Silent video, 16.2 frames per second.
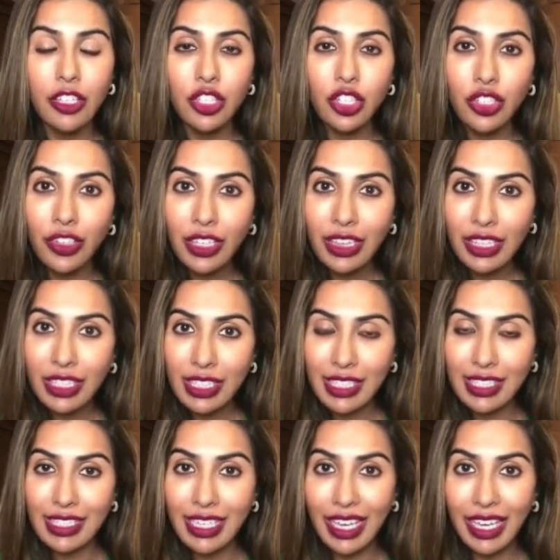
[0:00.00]
During
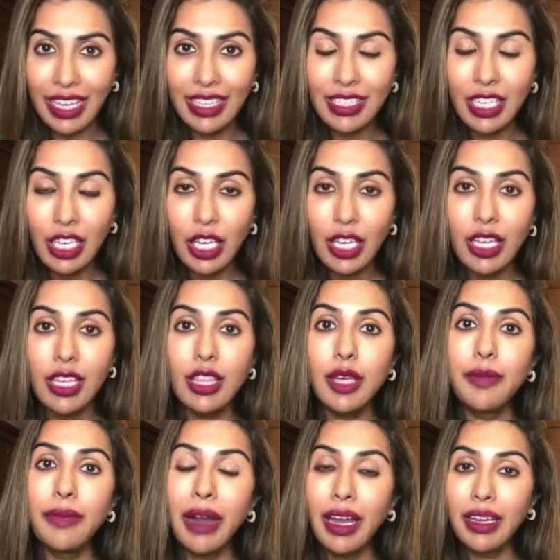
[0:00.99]
this stage,
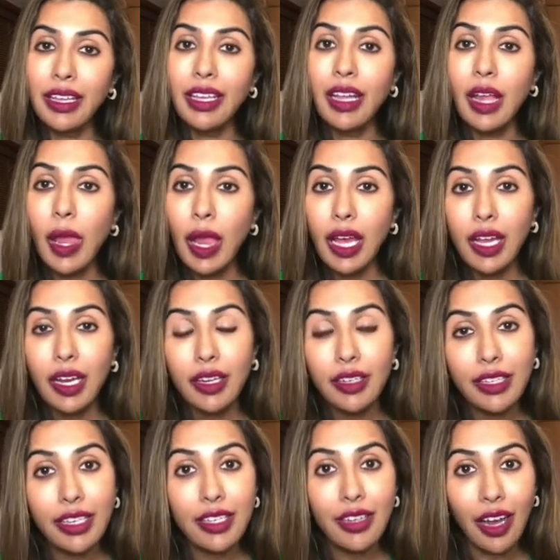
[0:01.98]
the body
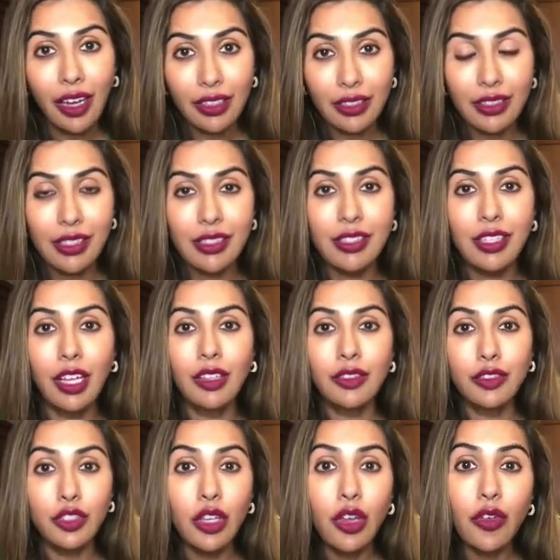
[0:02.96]
detoxes
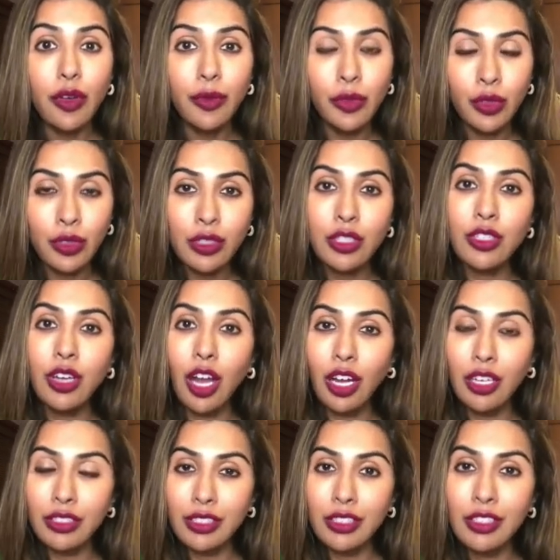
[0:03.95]
itself, removes the
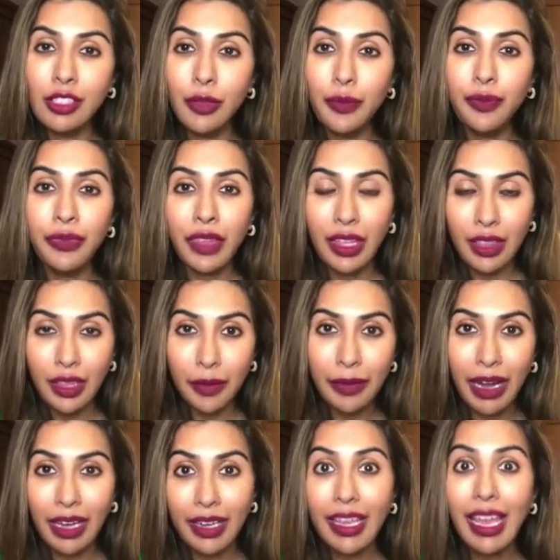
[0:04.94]
toxins in the
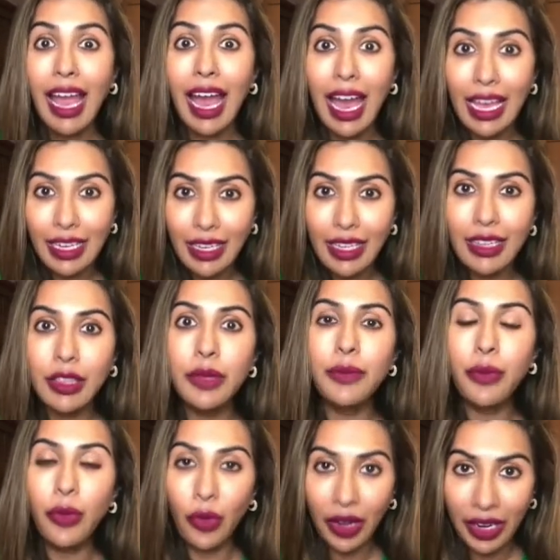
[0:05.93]
body and in the
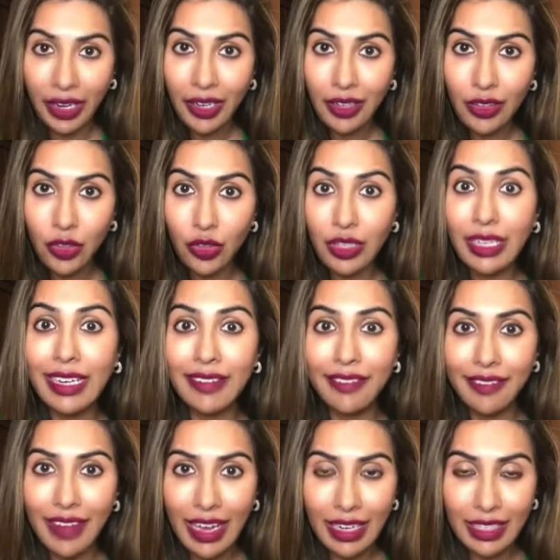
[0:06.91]
brain through the
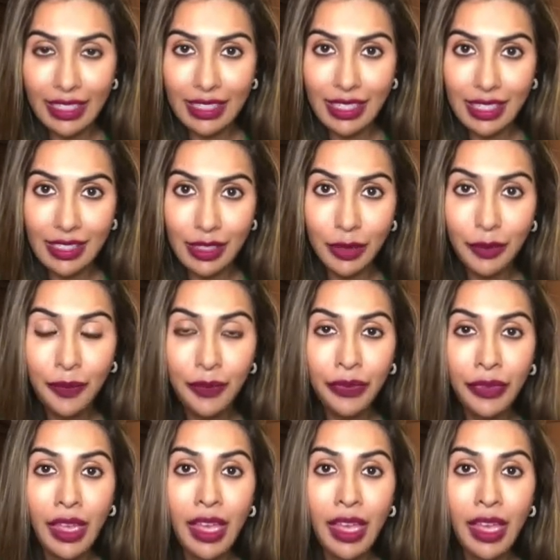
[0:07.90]
lymphatic system.